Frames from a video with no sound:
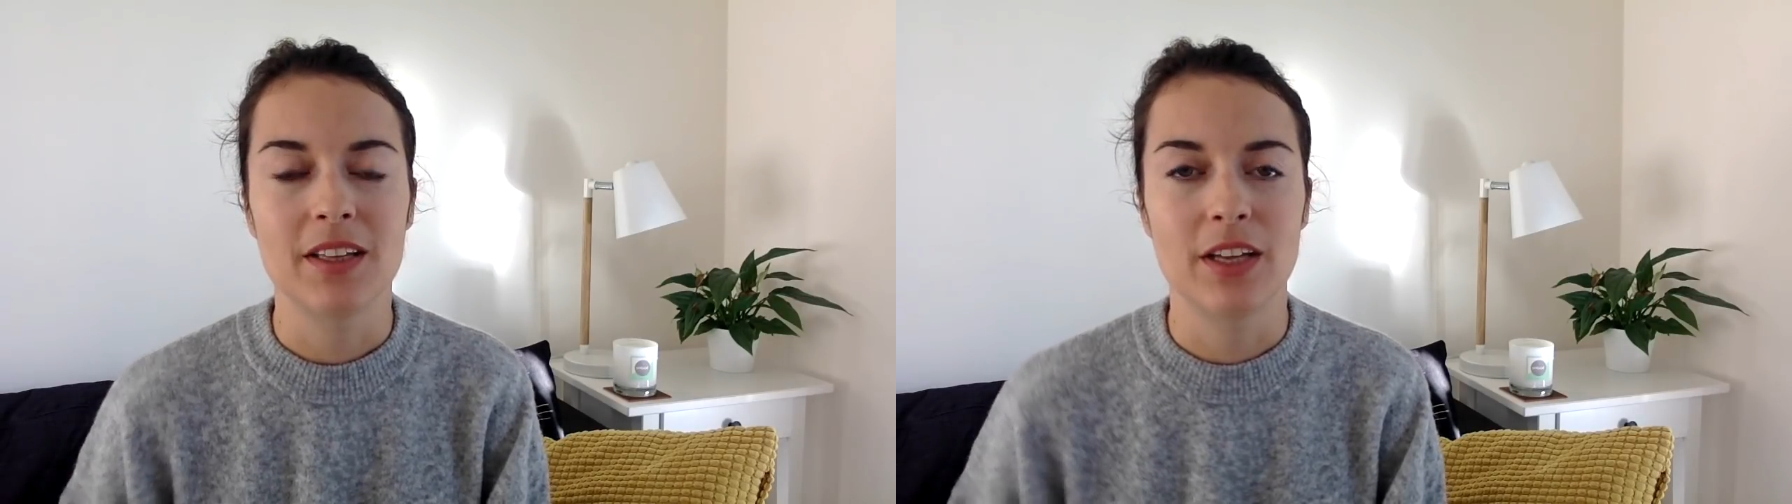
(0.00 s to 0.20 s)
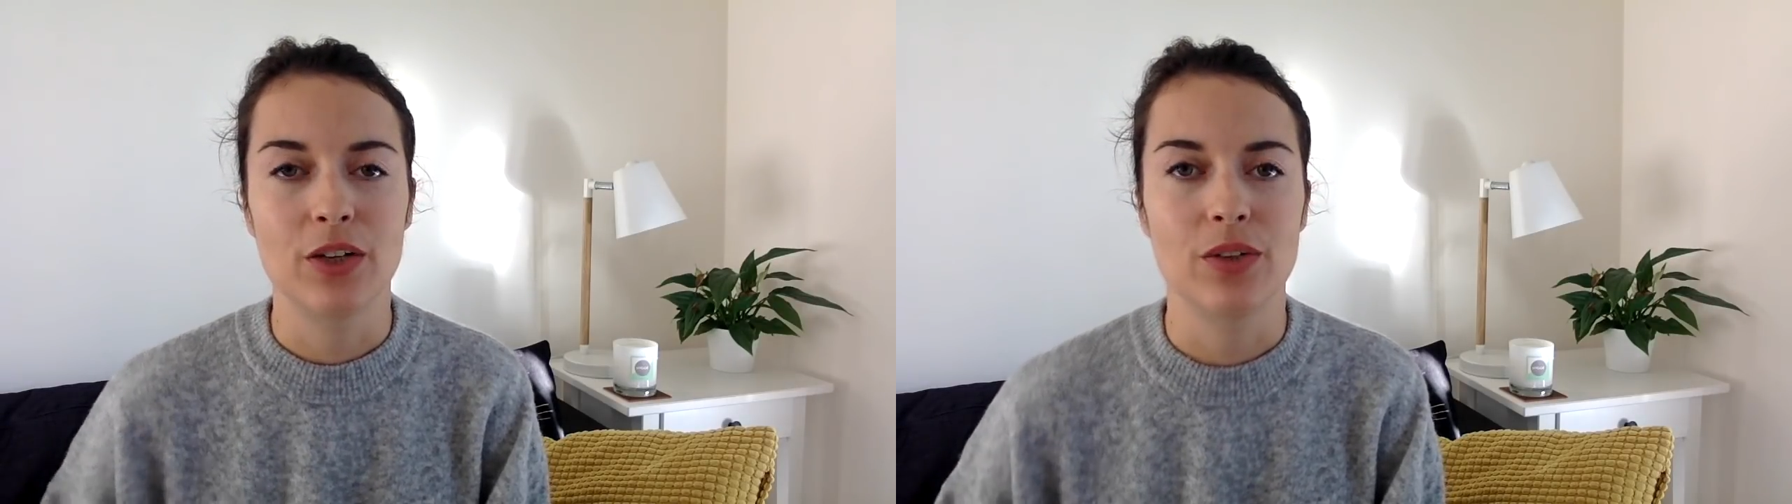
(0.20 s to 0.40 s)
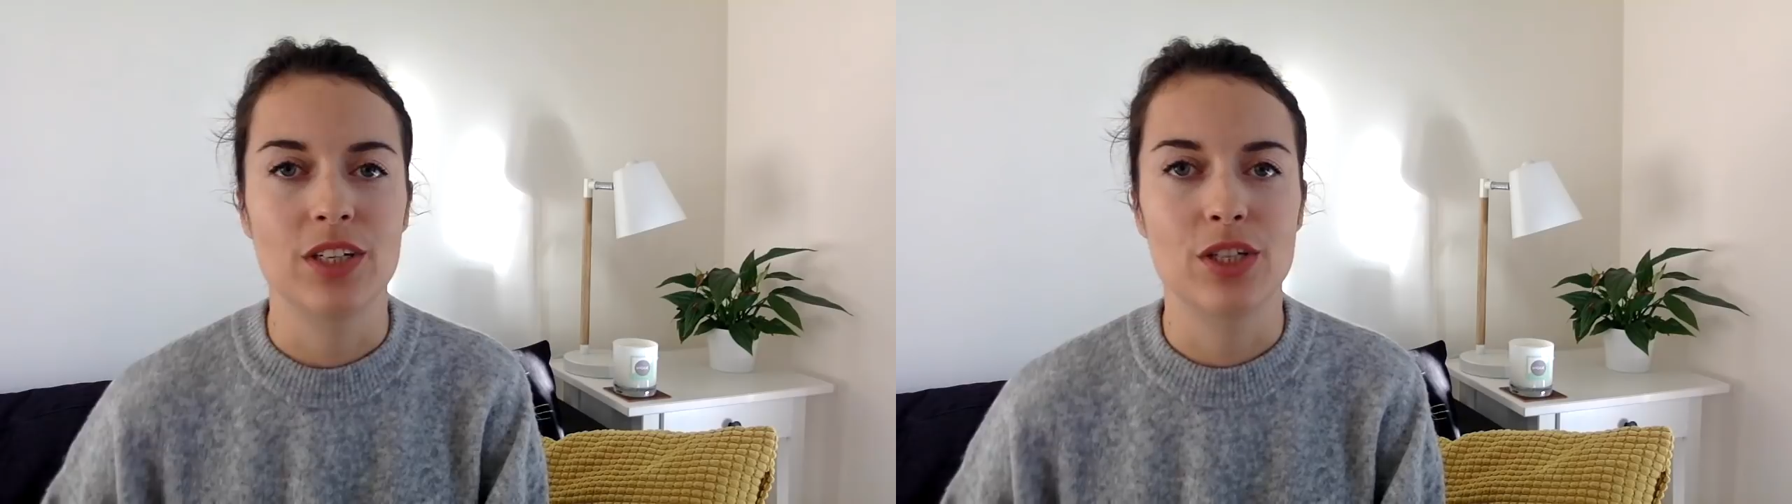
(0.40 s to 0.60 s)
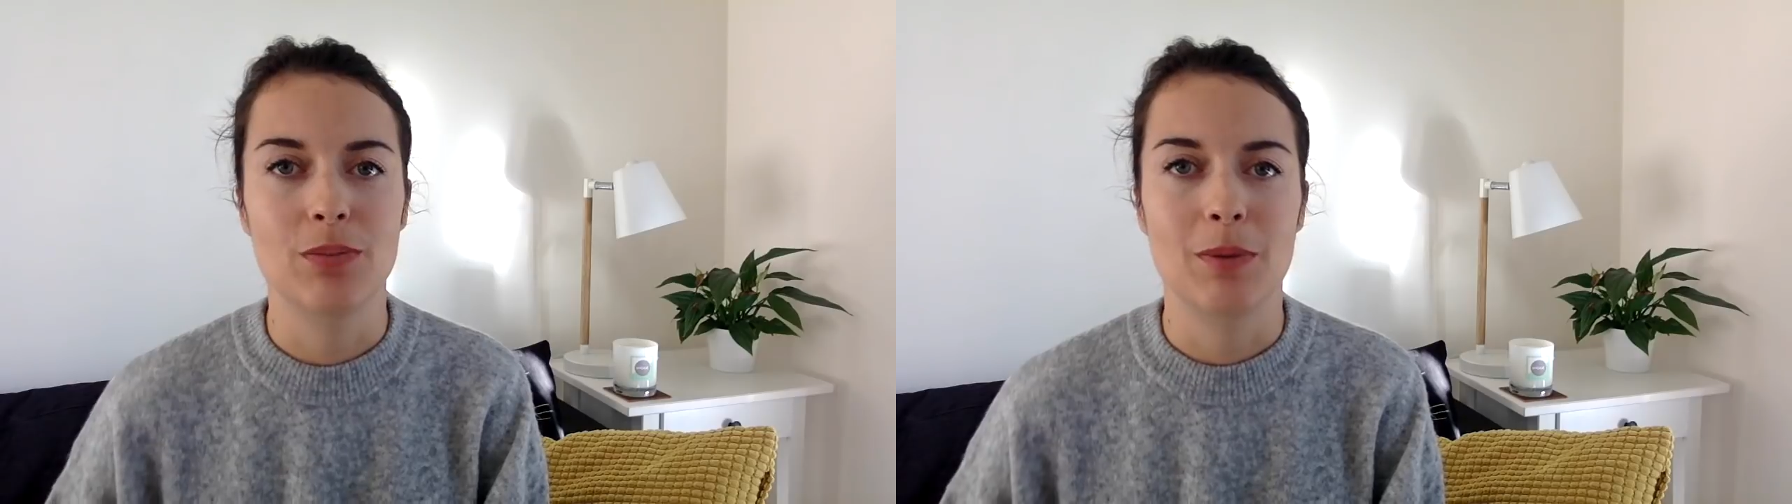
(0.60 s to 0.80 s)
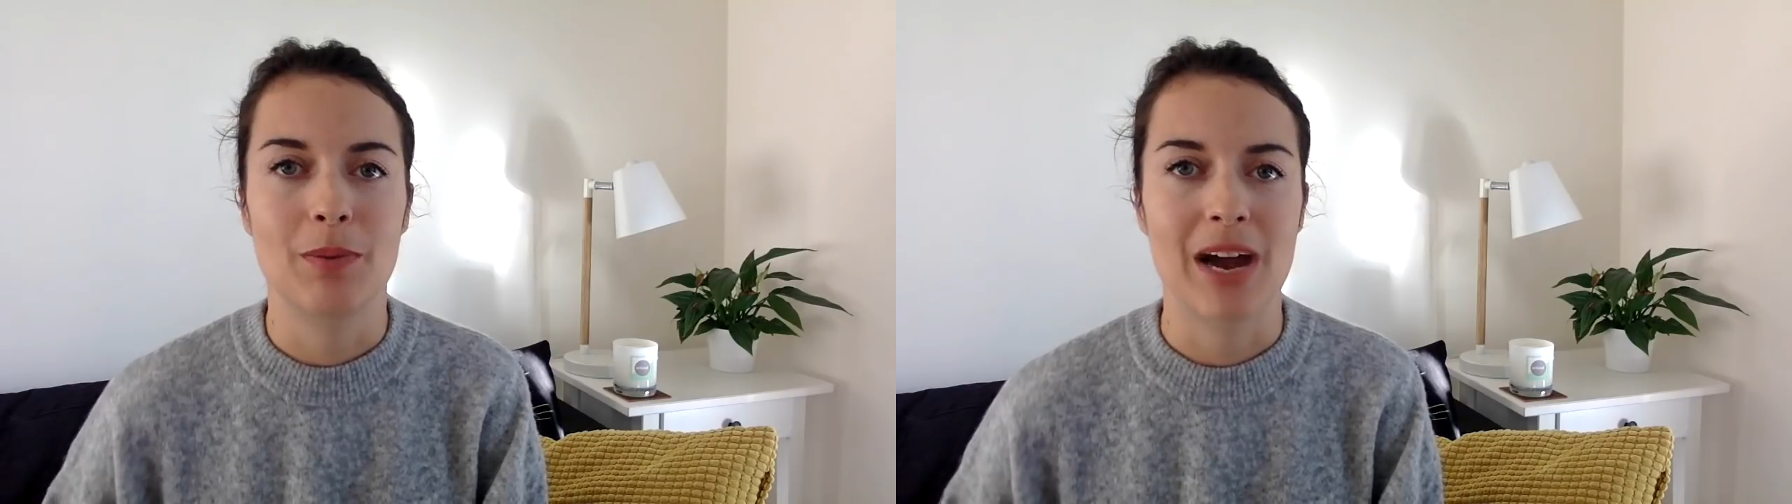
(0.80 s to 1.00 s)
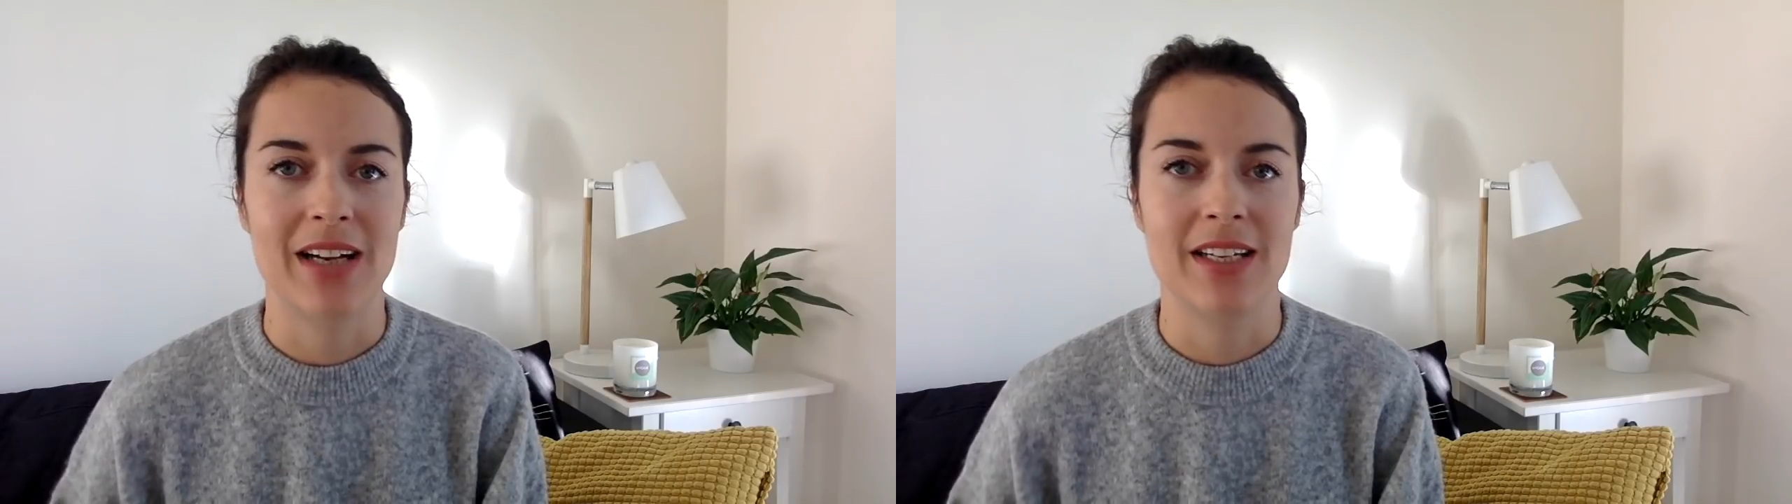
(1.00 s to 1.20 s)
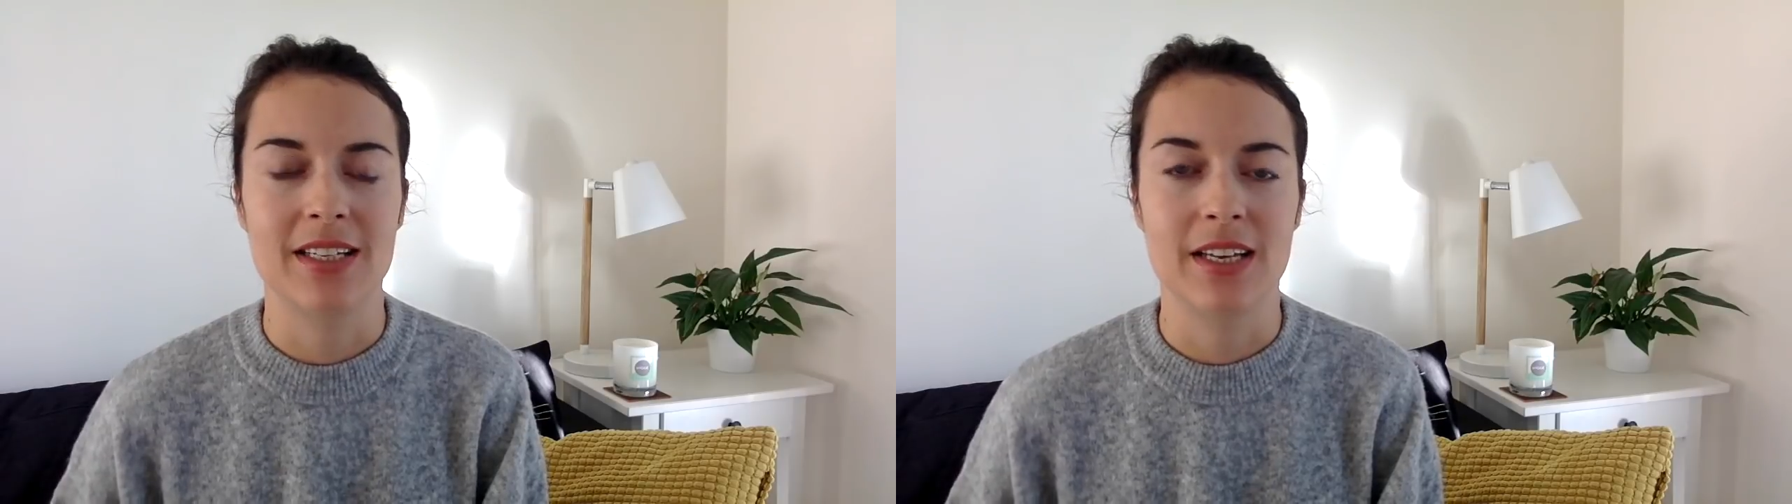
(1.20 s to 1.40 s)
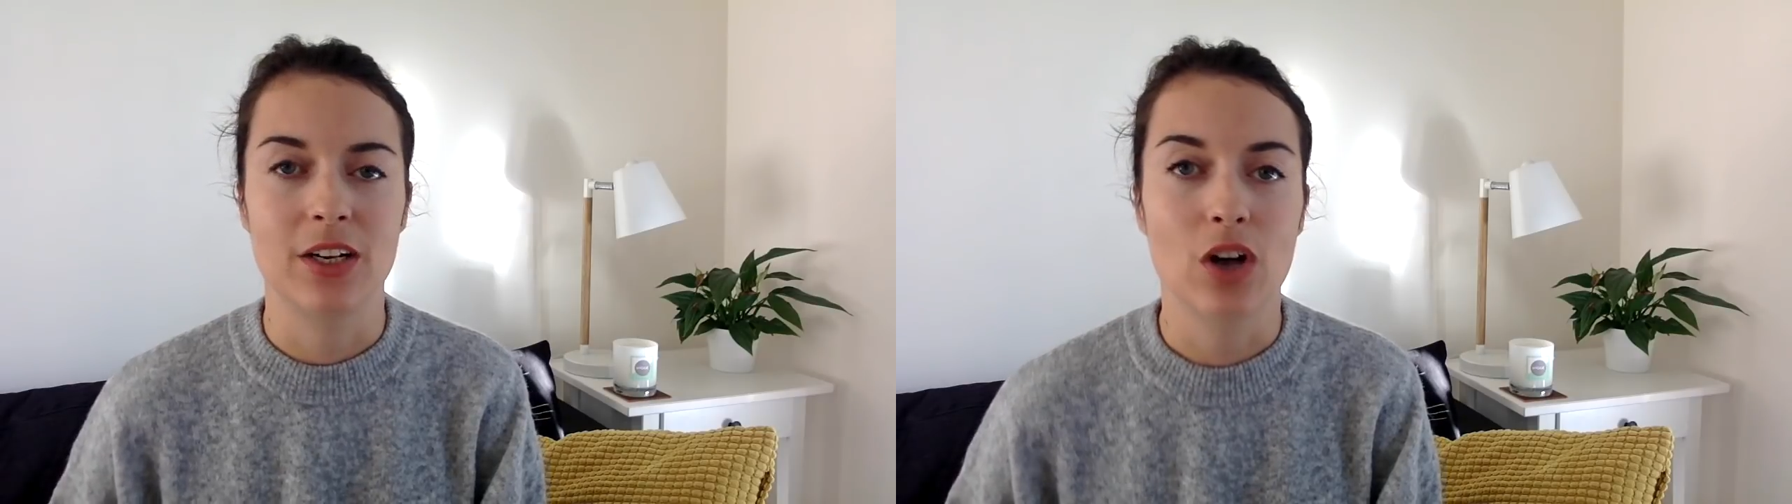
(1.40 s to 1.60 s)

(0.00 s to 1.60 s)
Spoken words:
that you need to be practicing